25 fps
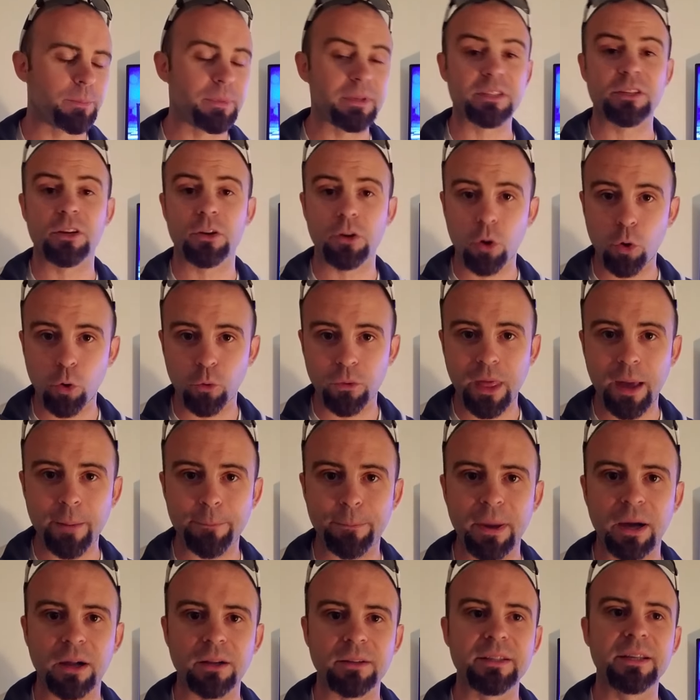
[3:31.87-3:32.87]
He's going to hold that
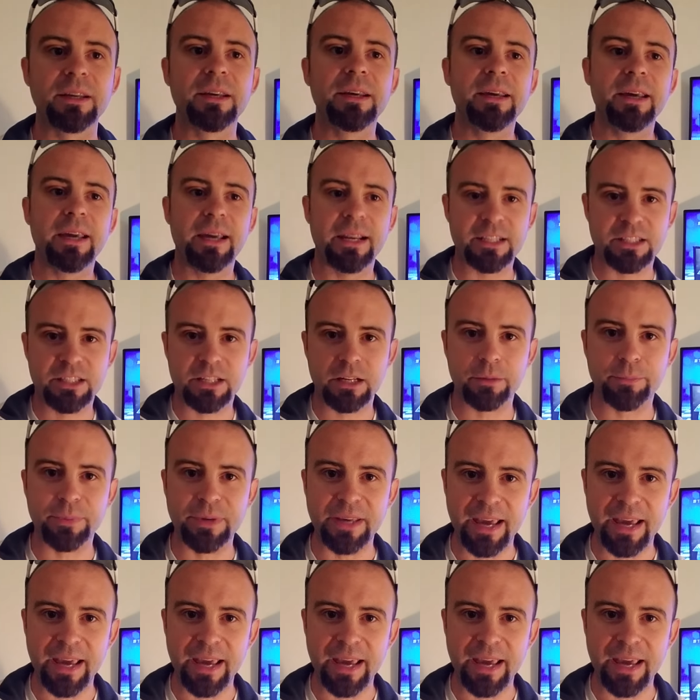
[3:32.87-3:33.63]
belt, and it's going to